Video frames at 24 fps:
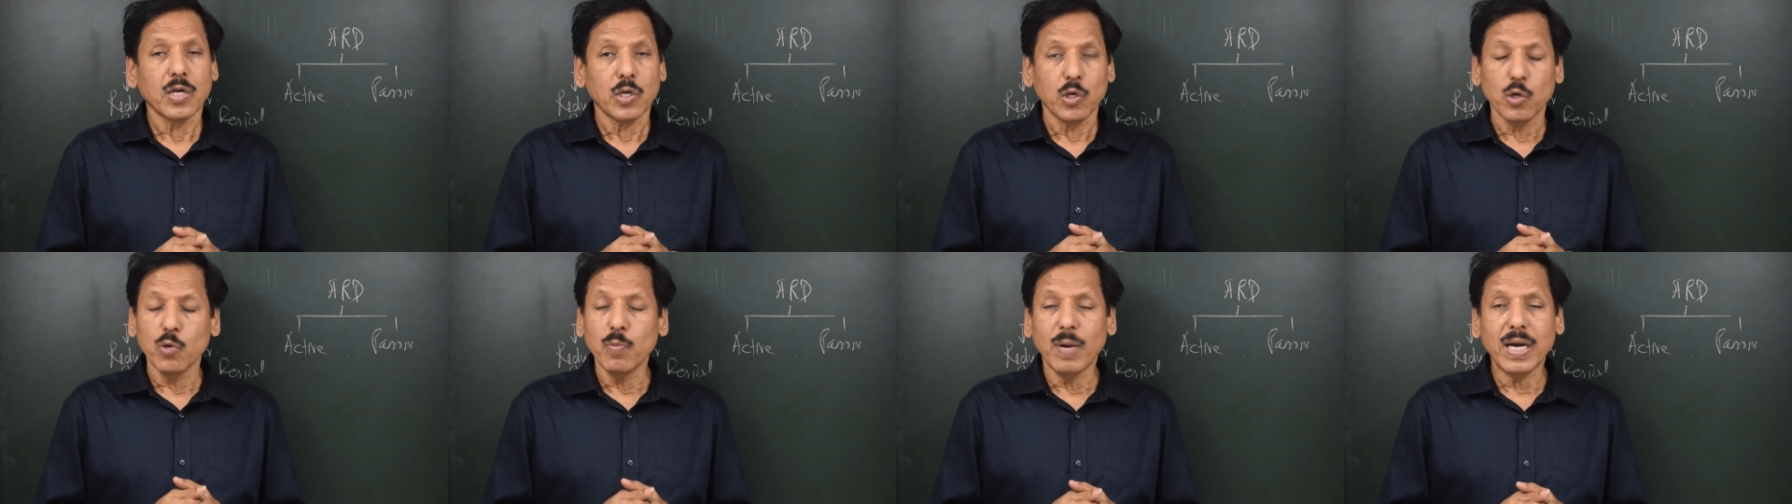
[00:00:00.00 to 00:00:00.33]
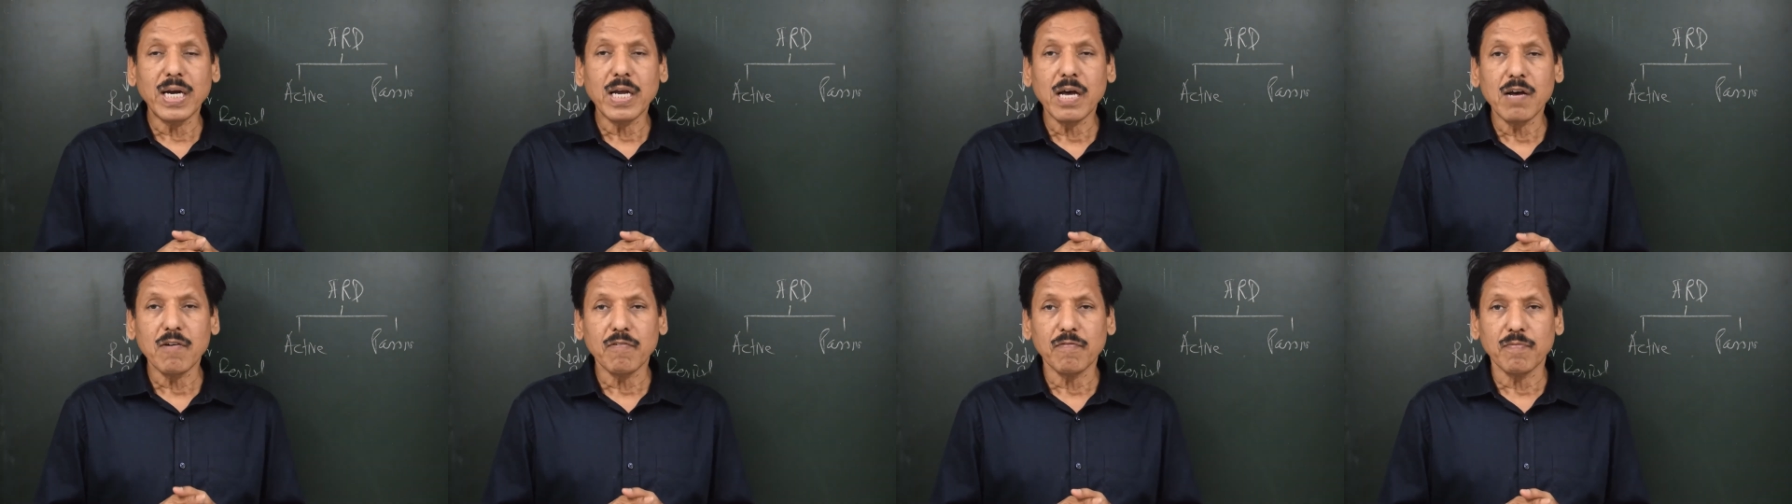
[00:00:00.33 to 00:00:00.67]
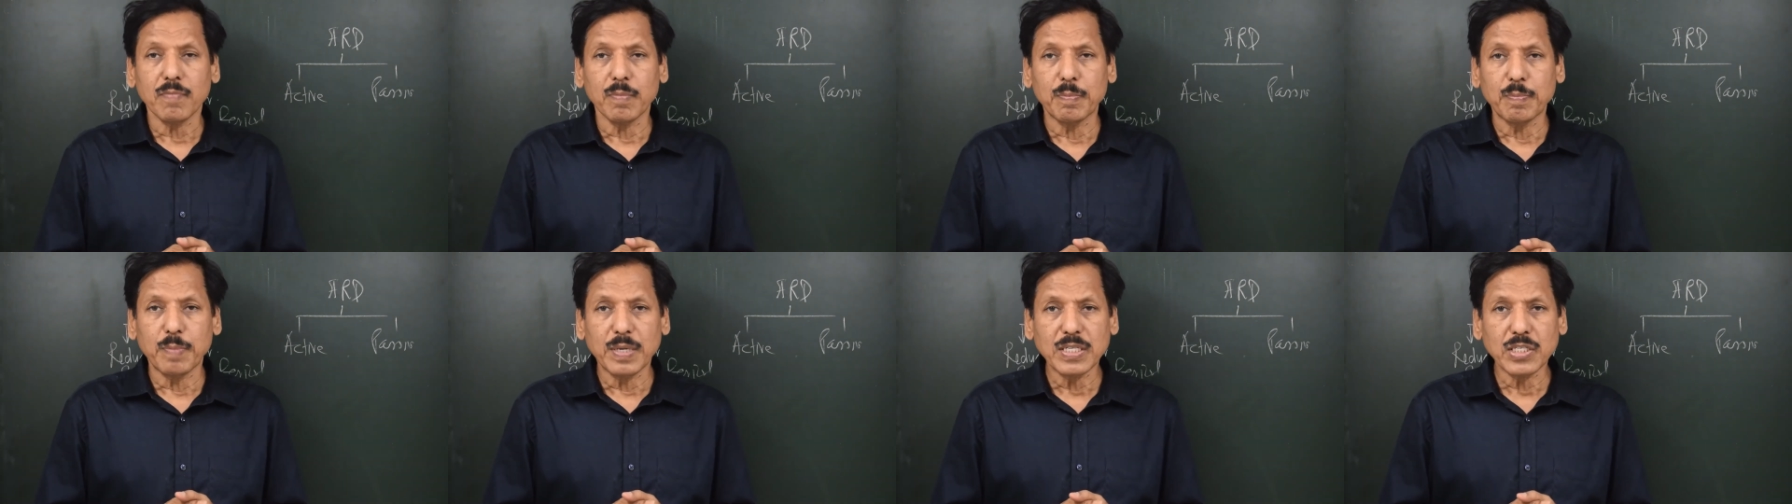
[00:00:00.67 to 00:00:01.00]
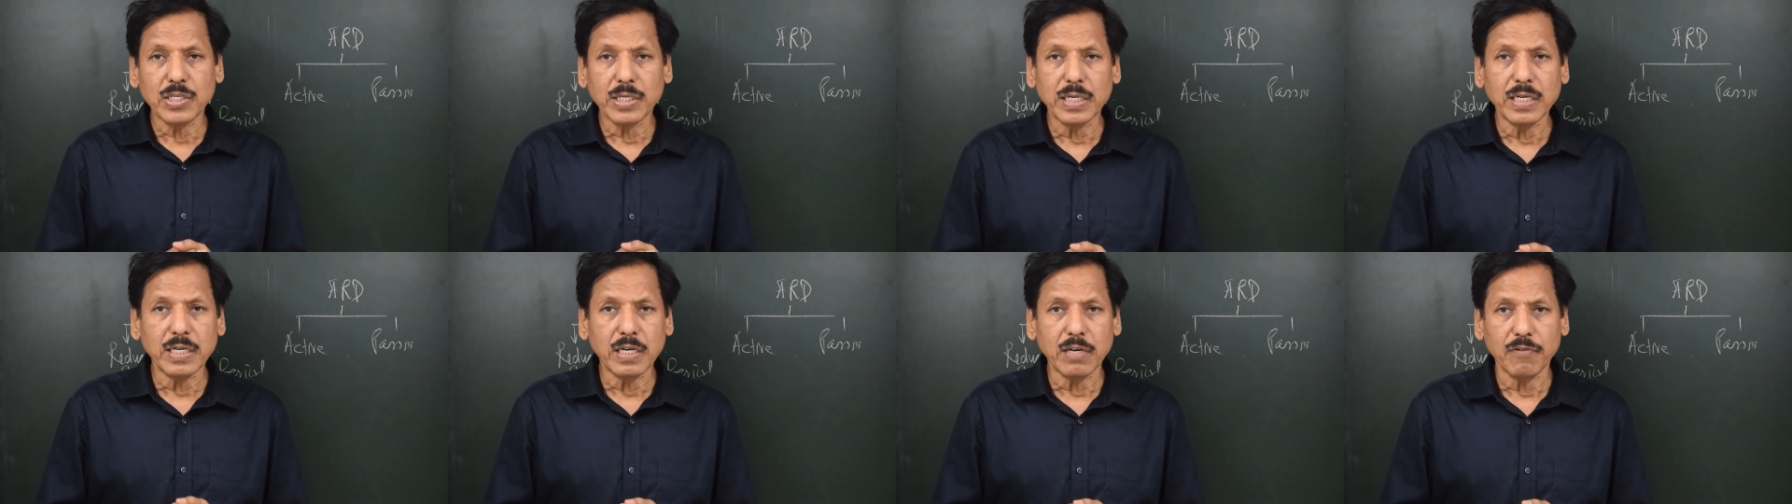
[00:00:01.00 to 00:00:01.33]
You might have
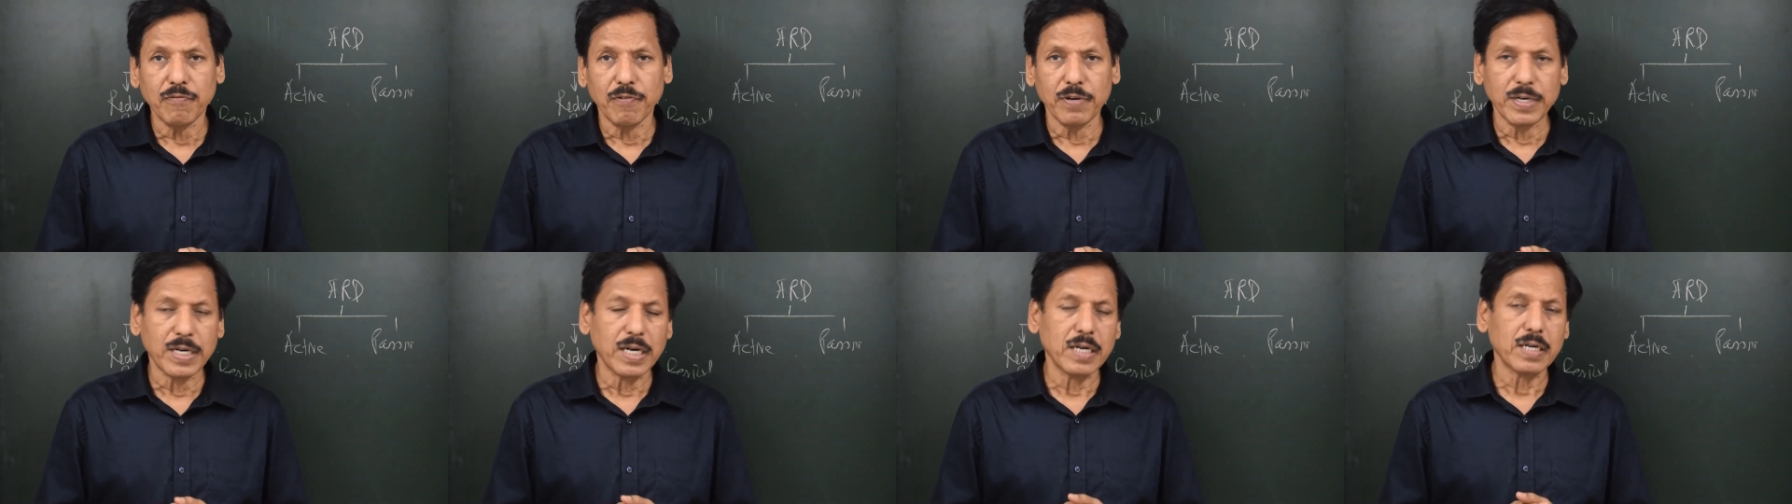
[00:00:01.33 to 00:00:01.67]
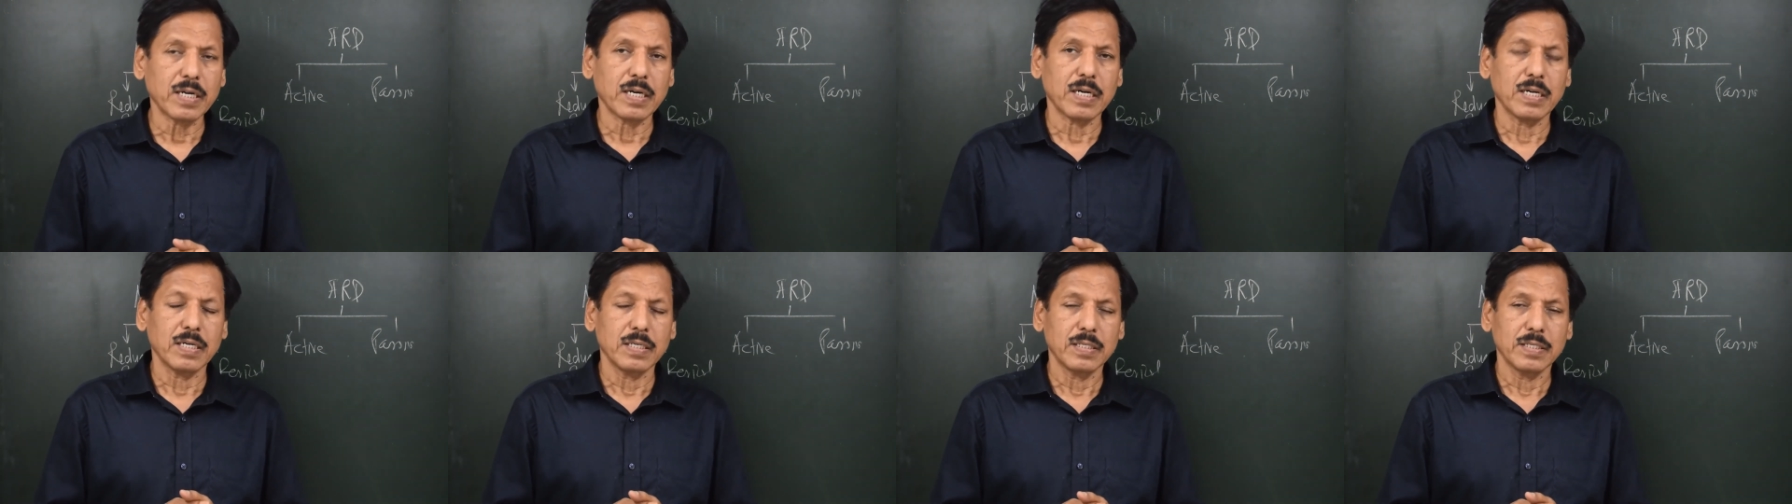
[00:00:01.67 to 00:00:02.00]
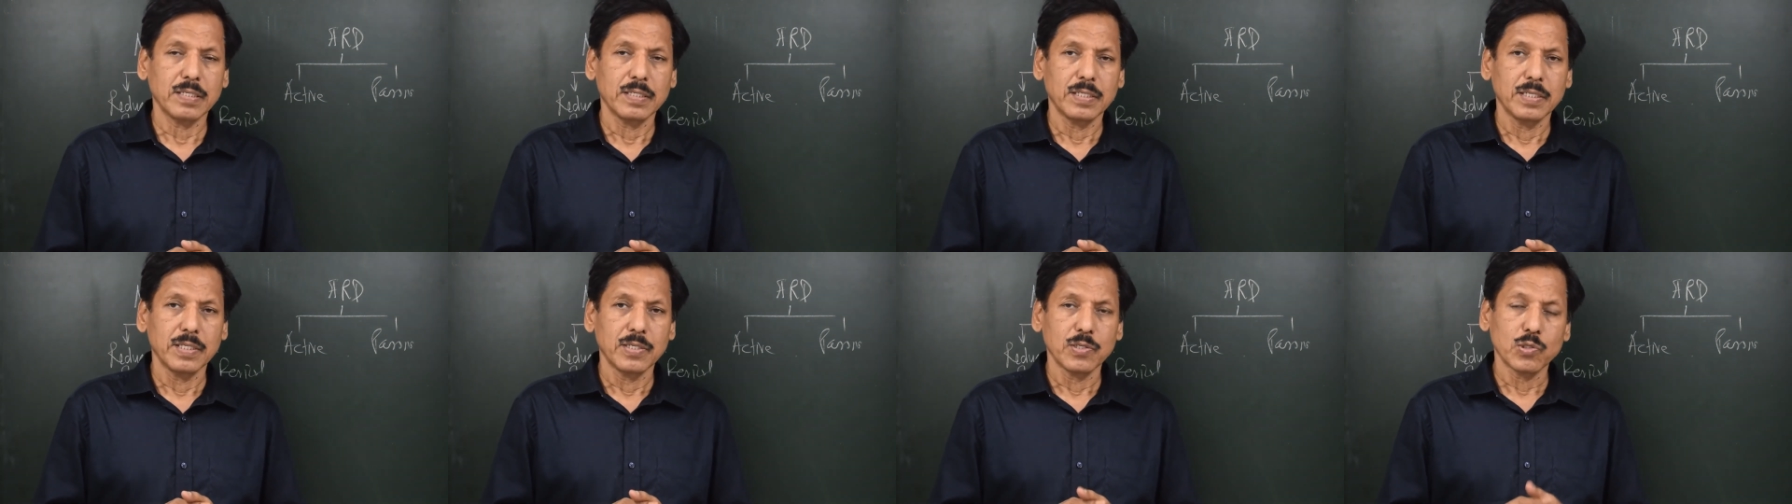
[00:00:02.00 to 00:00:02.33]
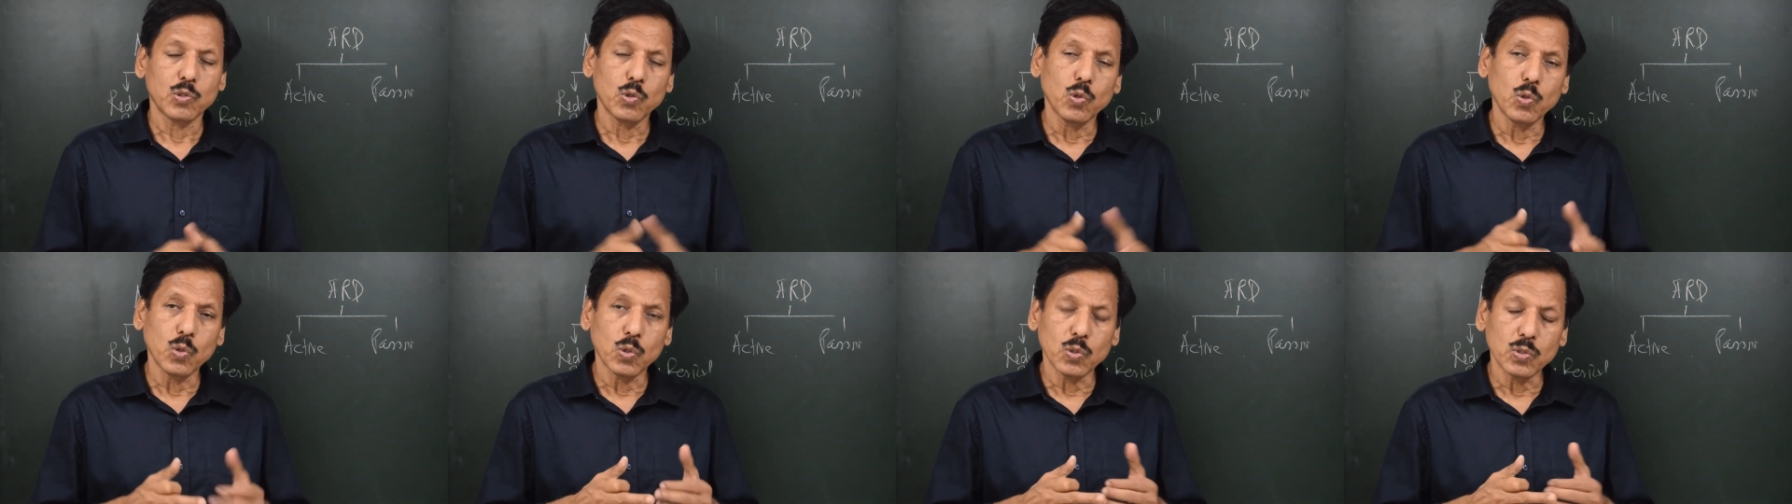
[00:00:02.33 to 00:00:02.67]
machinery fitted
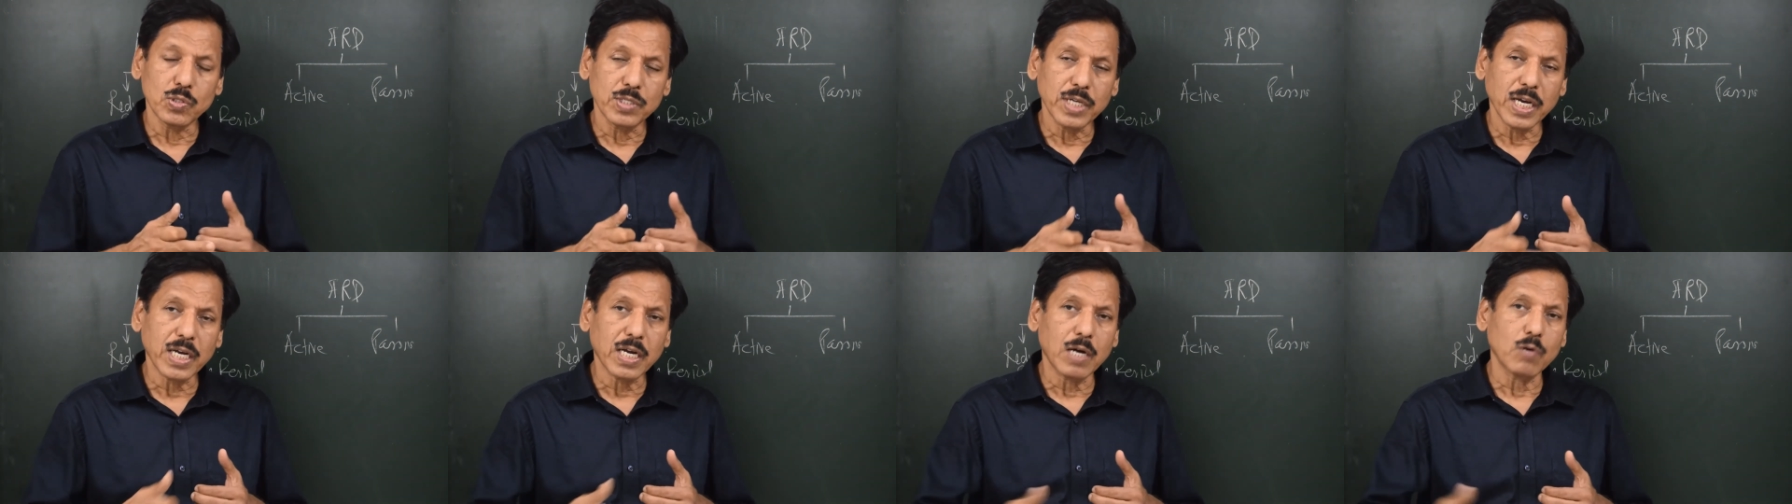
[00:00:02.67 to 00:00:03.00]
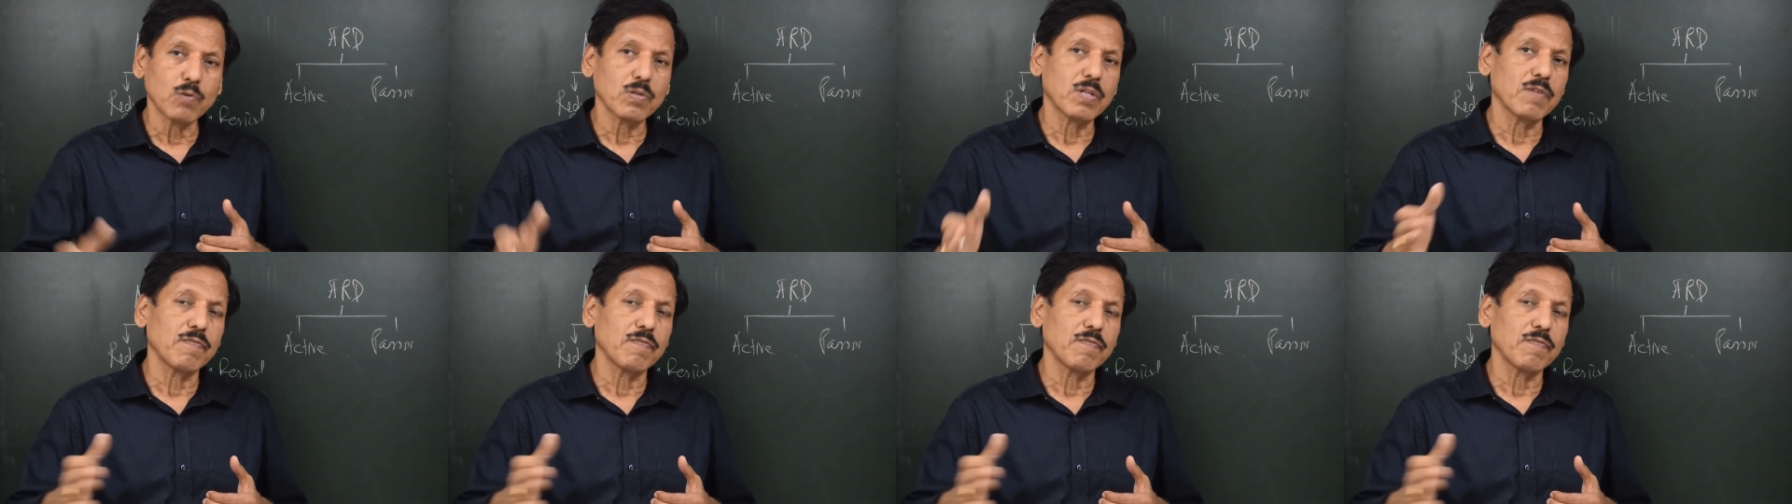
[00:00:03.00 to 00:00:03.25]
to take out the